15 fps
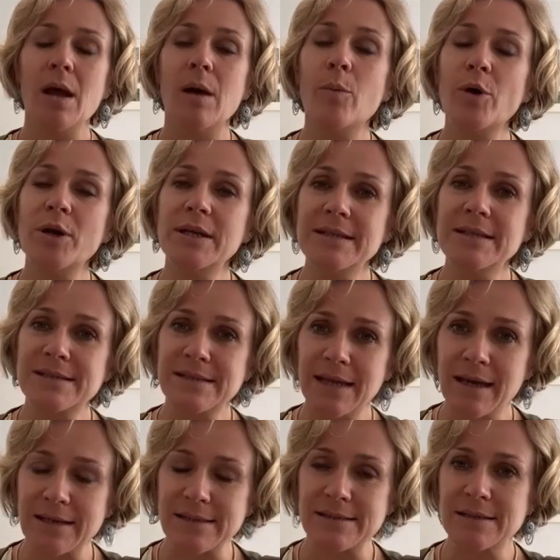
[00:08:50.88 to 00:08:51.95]
And what it
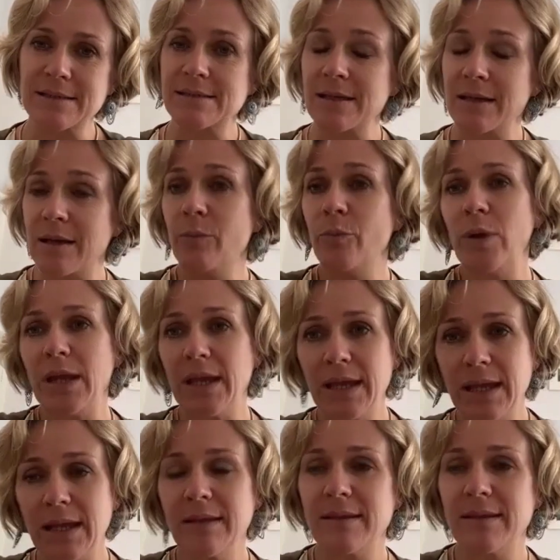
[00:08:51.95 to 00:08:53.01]
does, because, and we
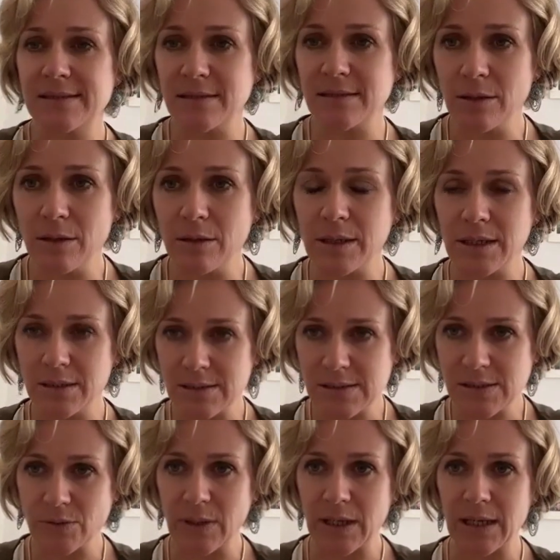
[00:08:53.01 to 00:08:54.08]
hear this a lot in
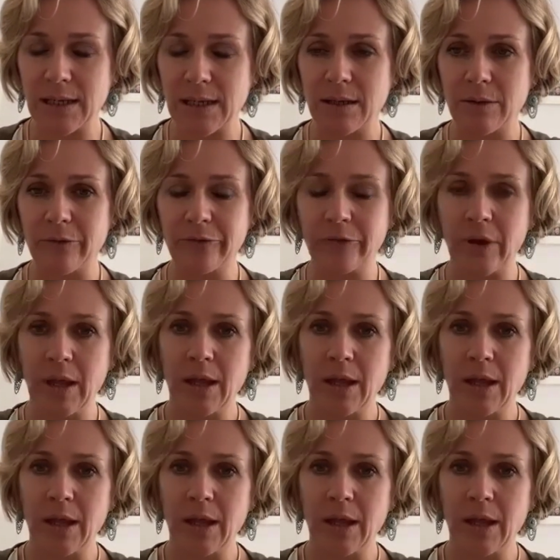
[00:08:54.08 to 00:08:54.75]
Australia of,